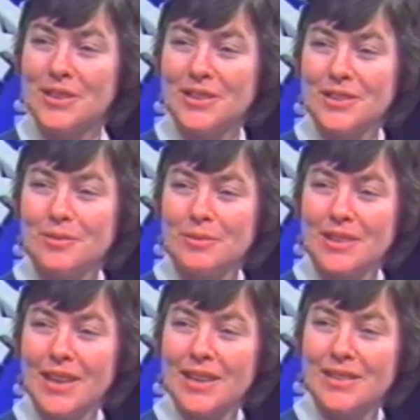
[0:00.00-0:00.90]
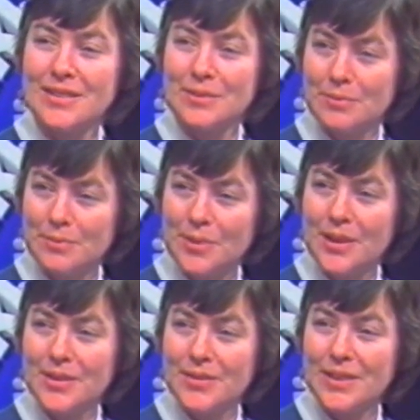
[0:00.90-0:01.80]
uh, question a, that is that it's, part
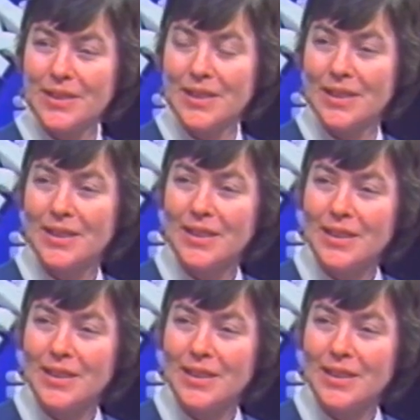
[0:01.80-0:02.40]
it's of it. It's a strong